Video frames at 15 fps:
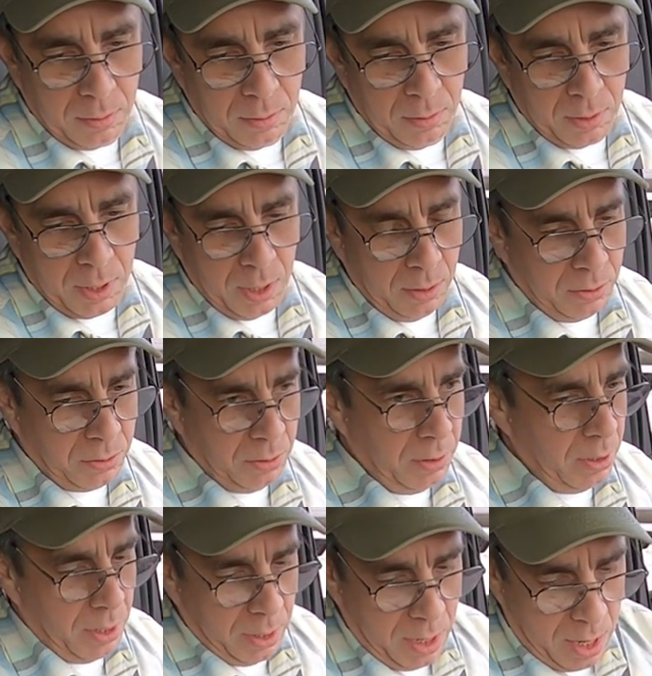Okay, so
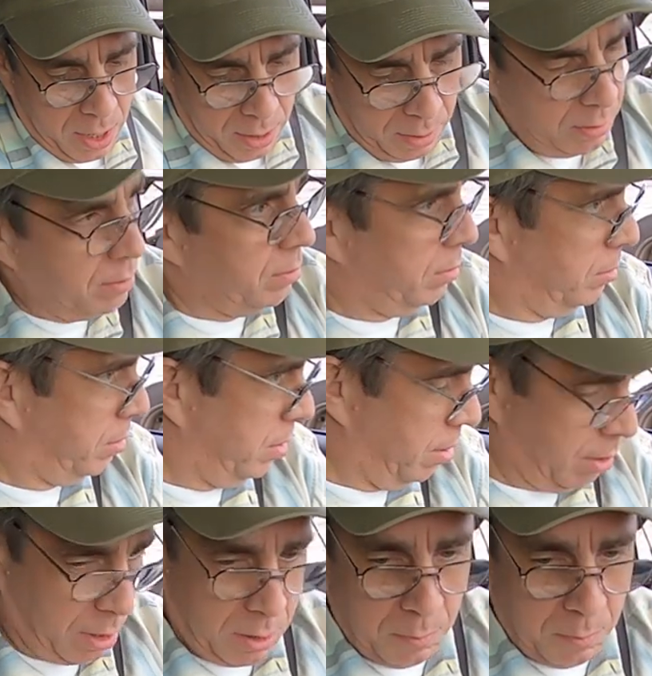there I got it. So now I